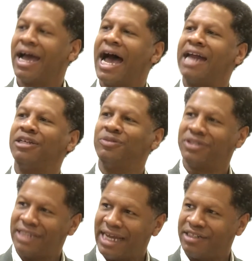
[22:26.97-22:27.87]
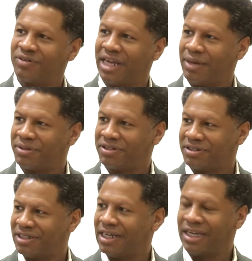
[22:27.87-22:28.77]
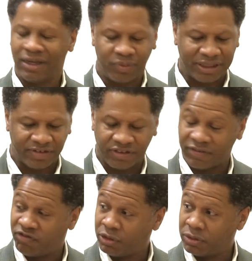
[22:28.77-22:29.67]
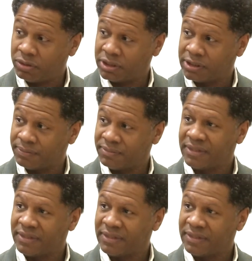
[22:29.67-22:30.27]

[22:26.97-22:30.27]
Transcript: how do you stay in your neighborhood with the good foods,